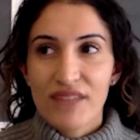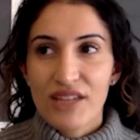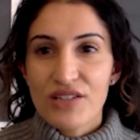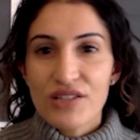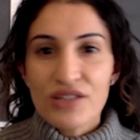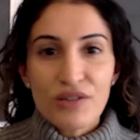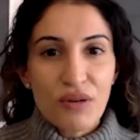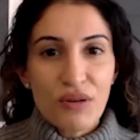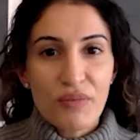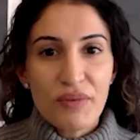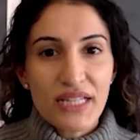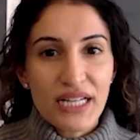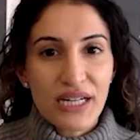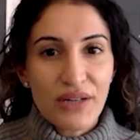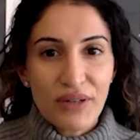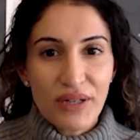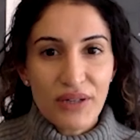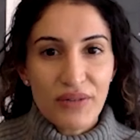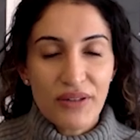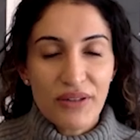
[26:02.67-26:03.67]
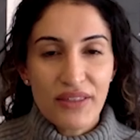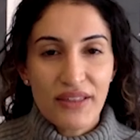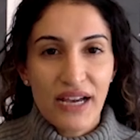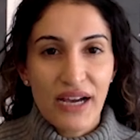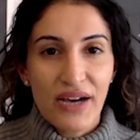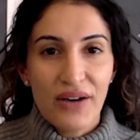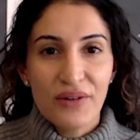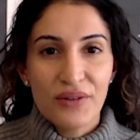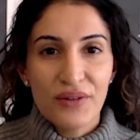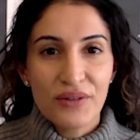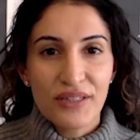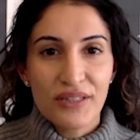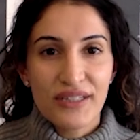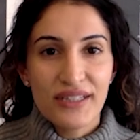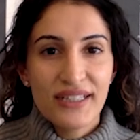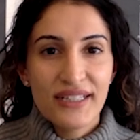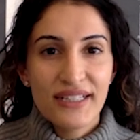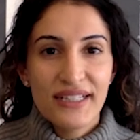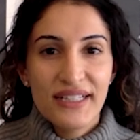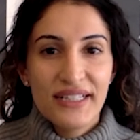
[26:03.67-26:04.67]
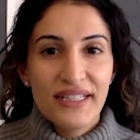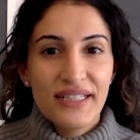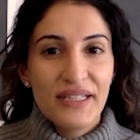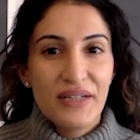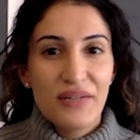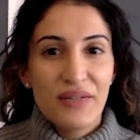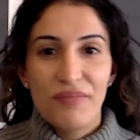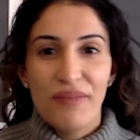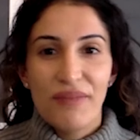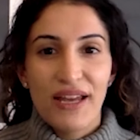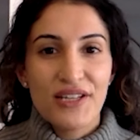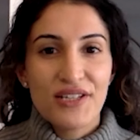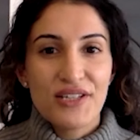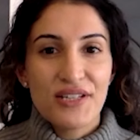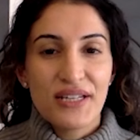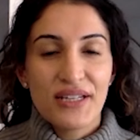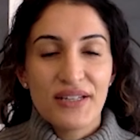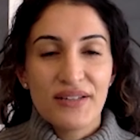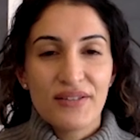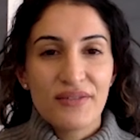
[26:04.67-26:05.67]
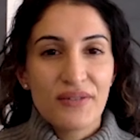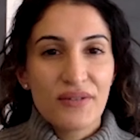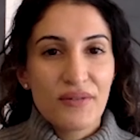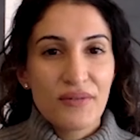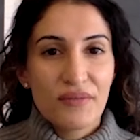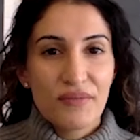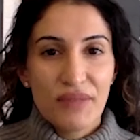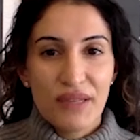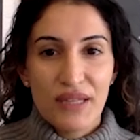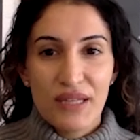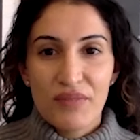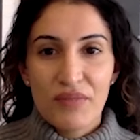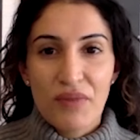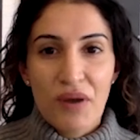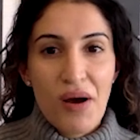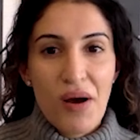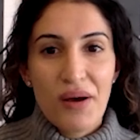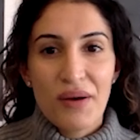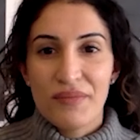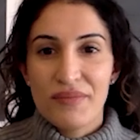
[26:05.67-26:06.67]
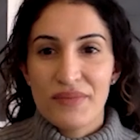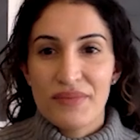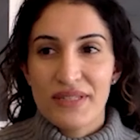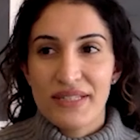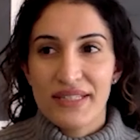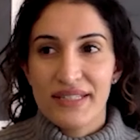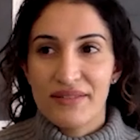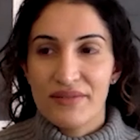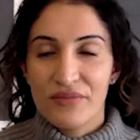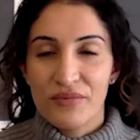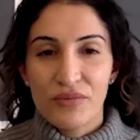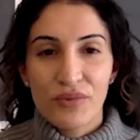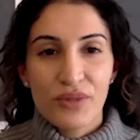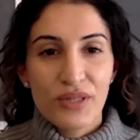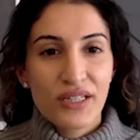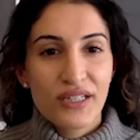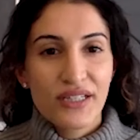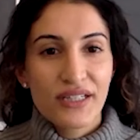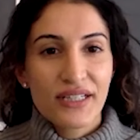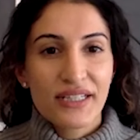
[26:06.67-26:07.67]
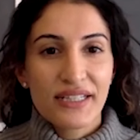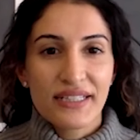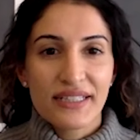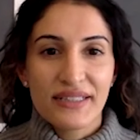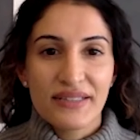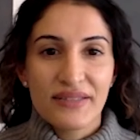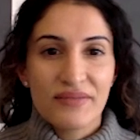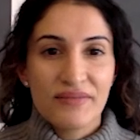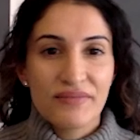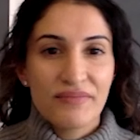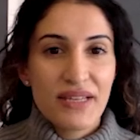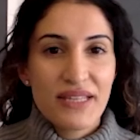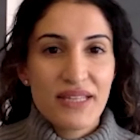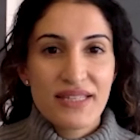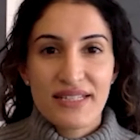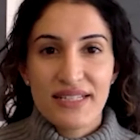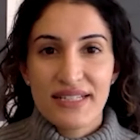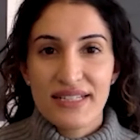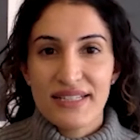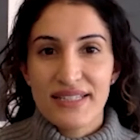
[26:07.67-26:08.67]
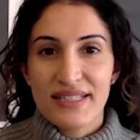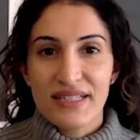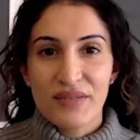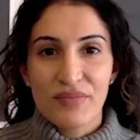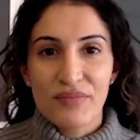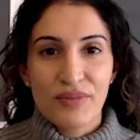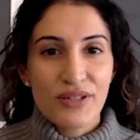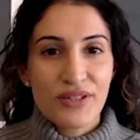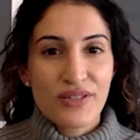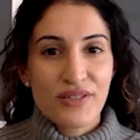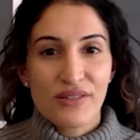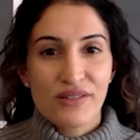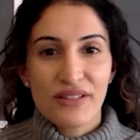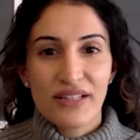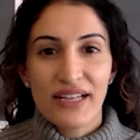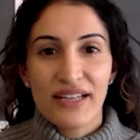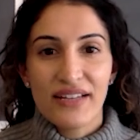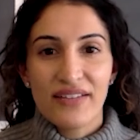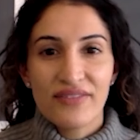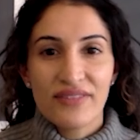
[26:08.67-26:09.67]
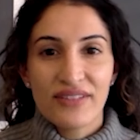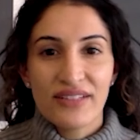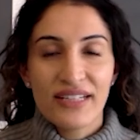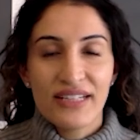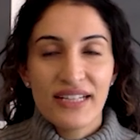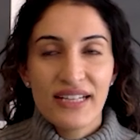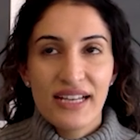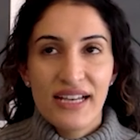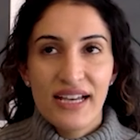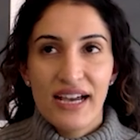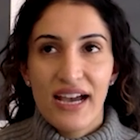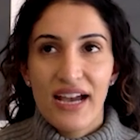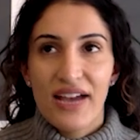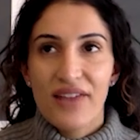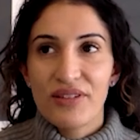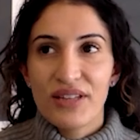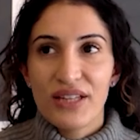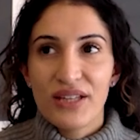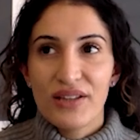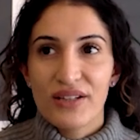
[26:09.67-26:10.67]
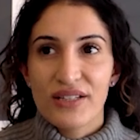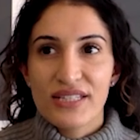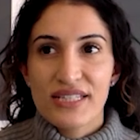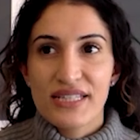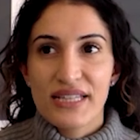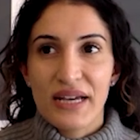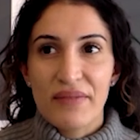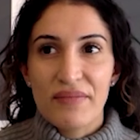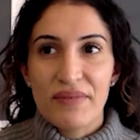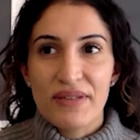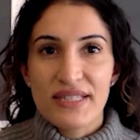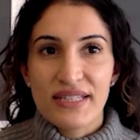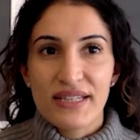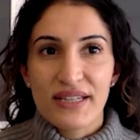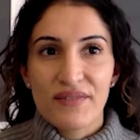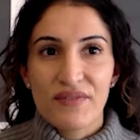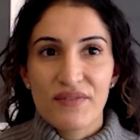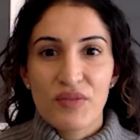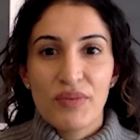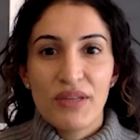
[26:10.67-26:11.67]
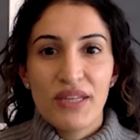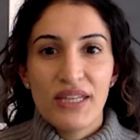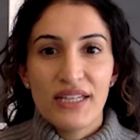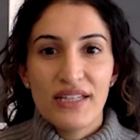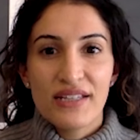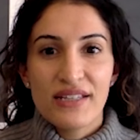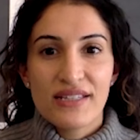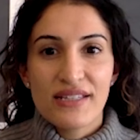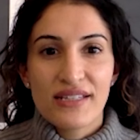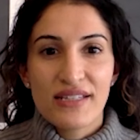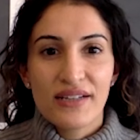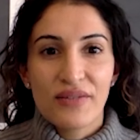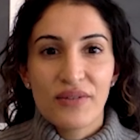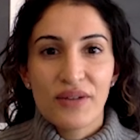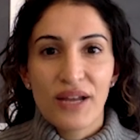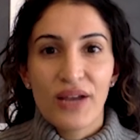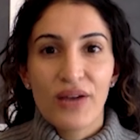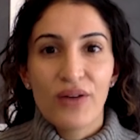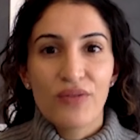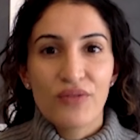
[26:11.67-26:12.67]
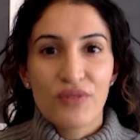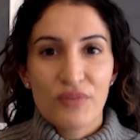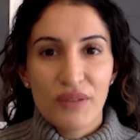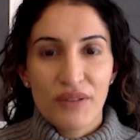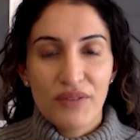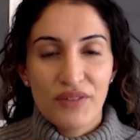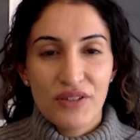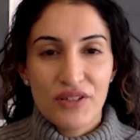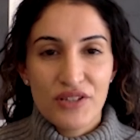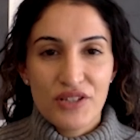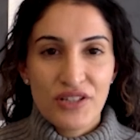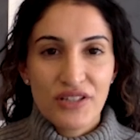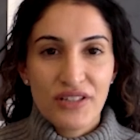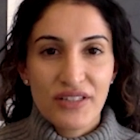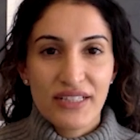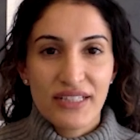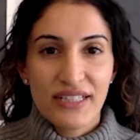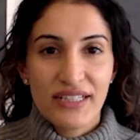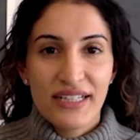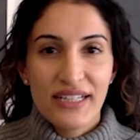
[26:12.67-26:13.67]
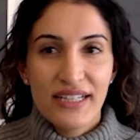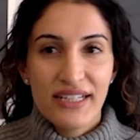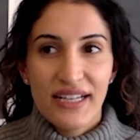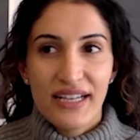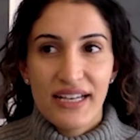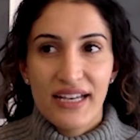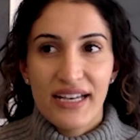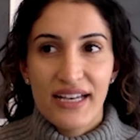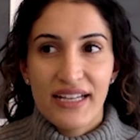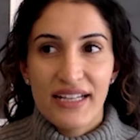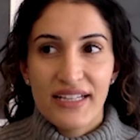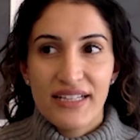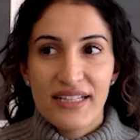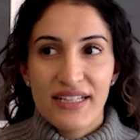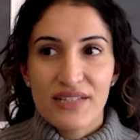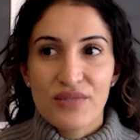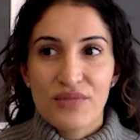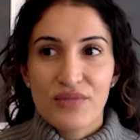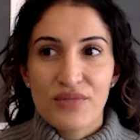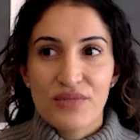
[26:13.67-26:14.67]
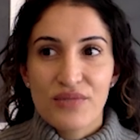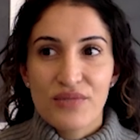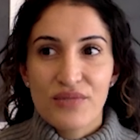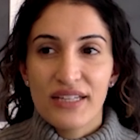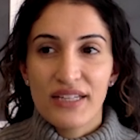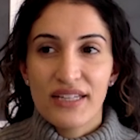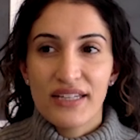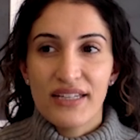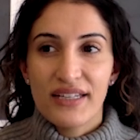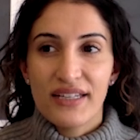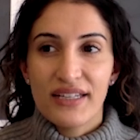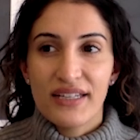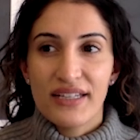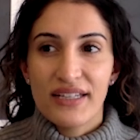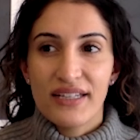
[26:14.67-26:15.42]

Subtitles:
to the women that I work with now who are, managing being moms and work and business and personal life. And I really look to them as a kind of a peek into what I hope for my future. And it's really,